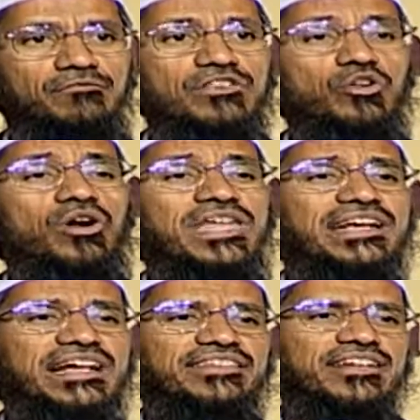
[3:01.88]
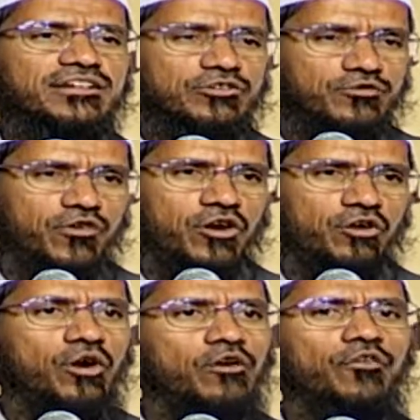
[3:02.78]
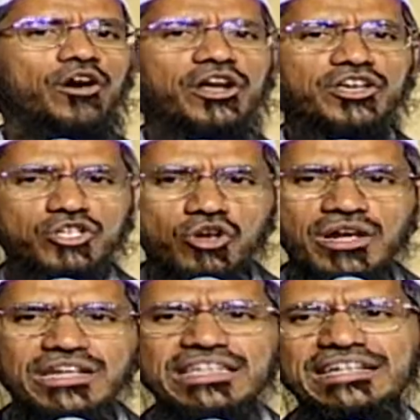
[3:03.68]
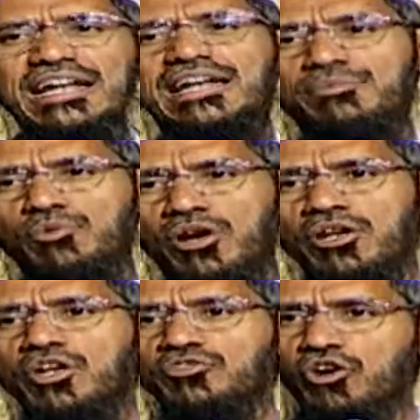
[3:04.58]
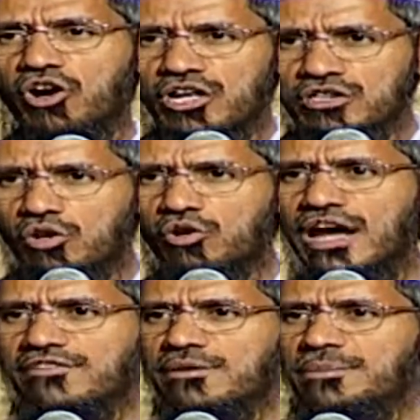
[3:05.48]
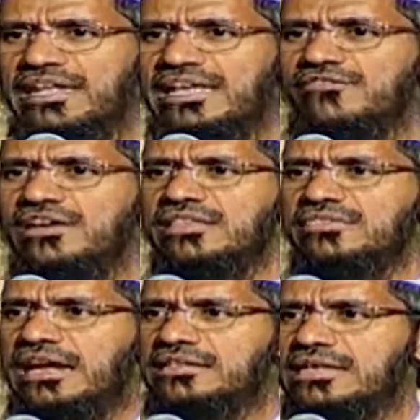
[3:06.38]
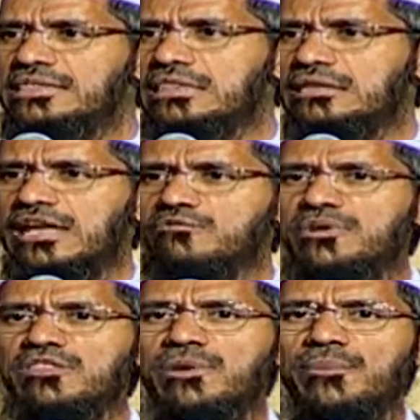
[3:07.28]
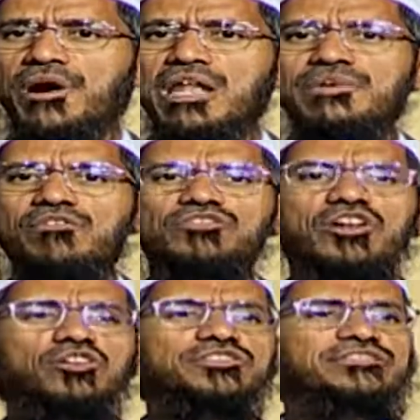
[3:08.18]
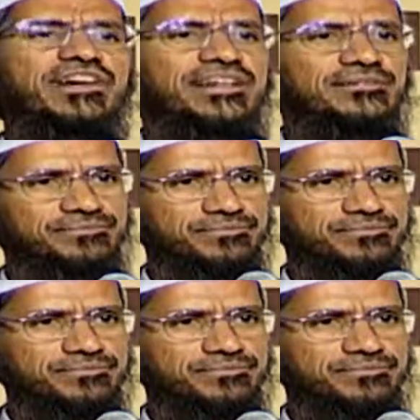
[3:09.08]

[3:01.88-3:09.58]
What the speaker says: With only conjecture to follow. For a surety, they killed him not. So according to the Quran, we believe that Jesus Christ, peace be upon him, he was not crucified.